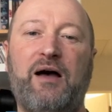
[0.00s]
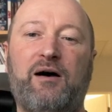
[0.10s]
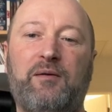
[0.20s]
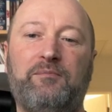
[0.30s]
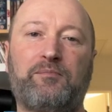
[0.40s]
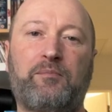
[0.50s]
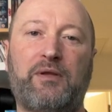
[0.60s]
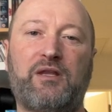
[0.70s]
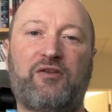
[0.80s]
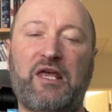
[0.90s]

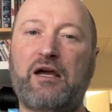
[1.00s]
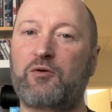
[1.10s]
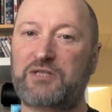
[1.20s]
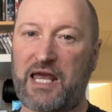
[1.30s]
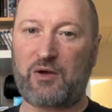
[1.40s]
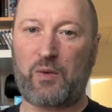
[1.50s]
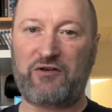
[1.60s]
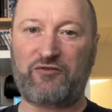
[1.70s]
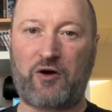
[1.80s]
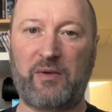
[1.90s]
But the thing I'll take
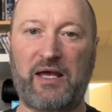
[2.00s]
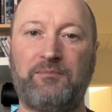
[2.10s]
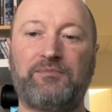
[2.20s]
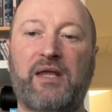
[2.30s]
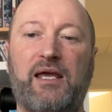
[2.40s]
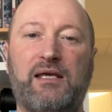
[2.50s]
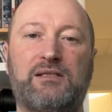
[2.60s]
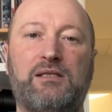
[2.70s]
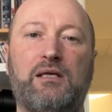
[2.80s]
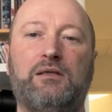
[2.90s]
away from it
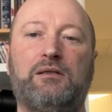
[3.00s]
is